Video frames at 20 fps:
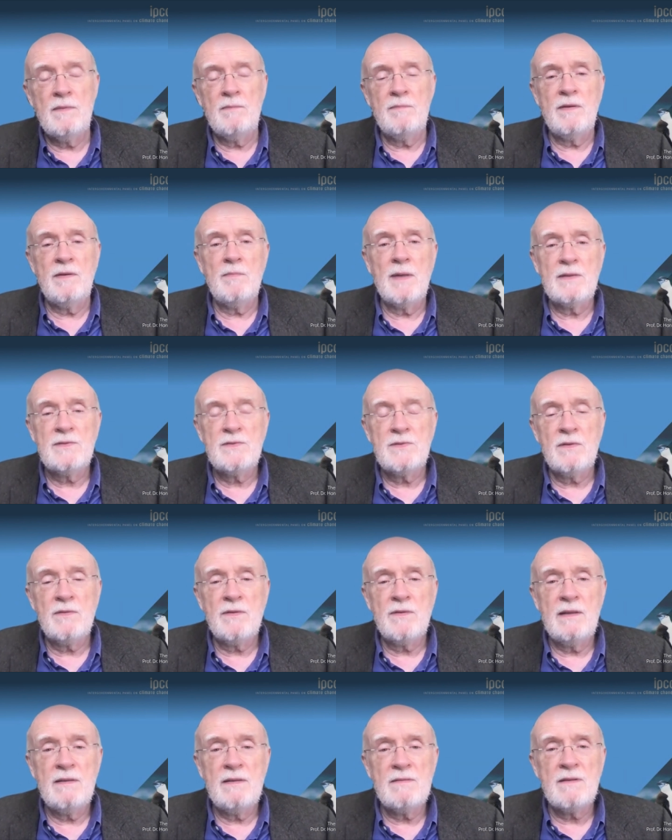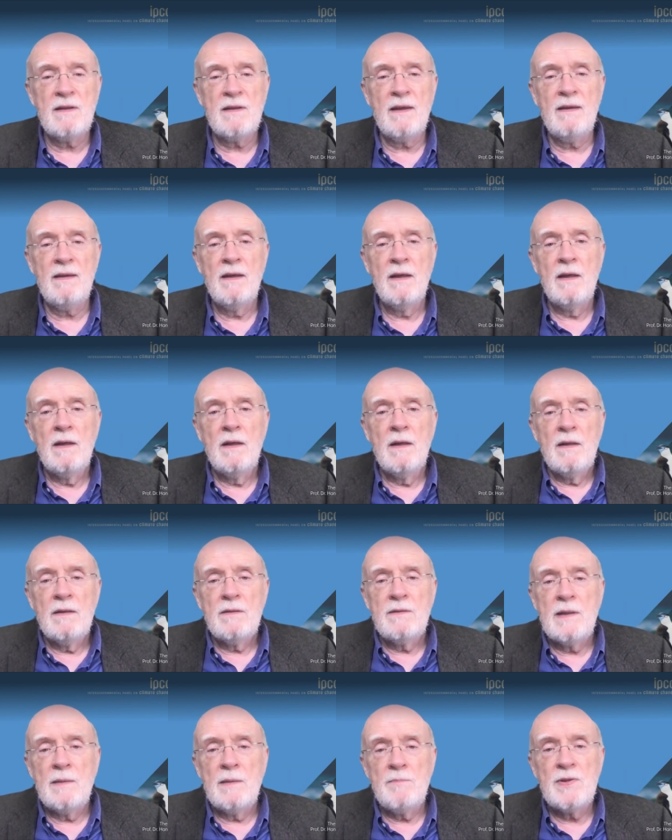we must already say
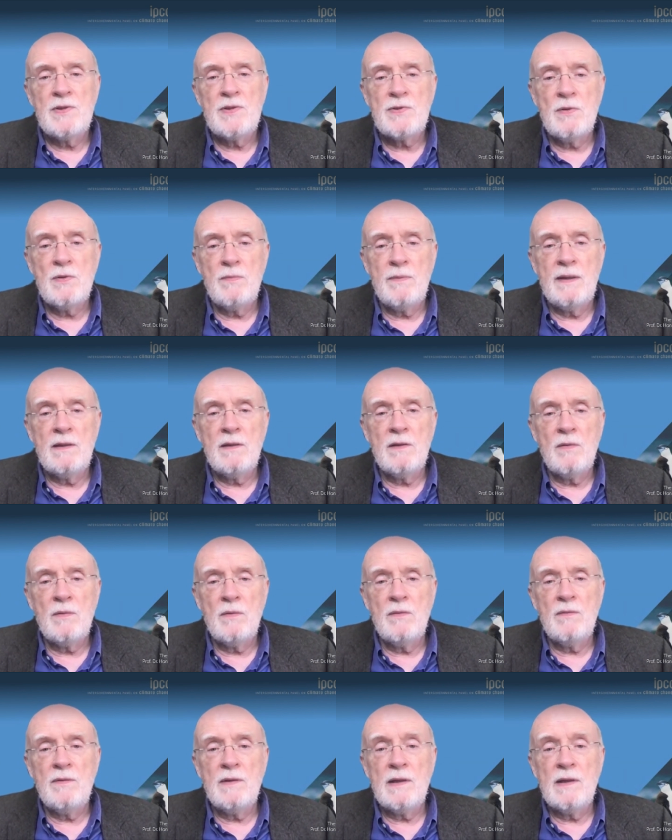temperature window